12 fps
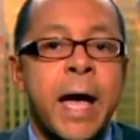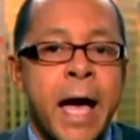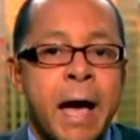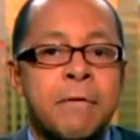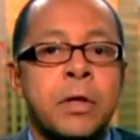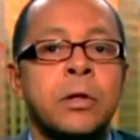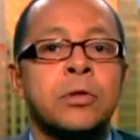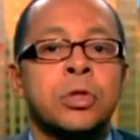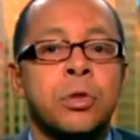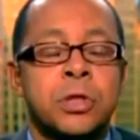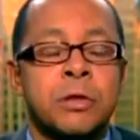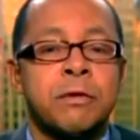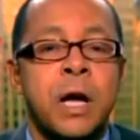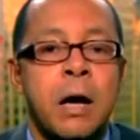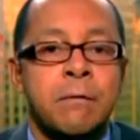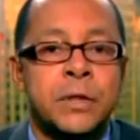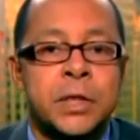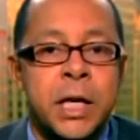having those sorts of
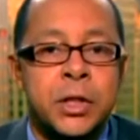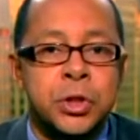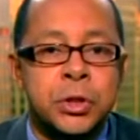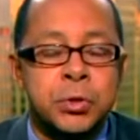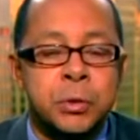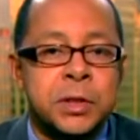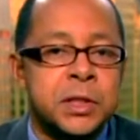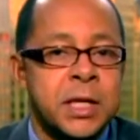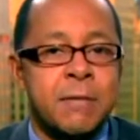conversations with a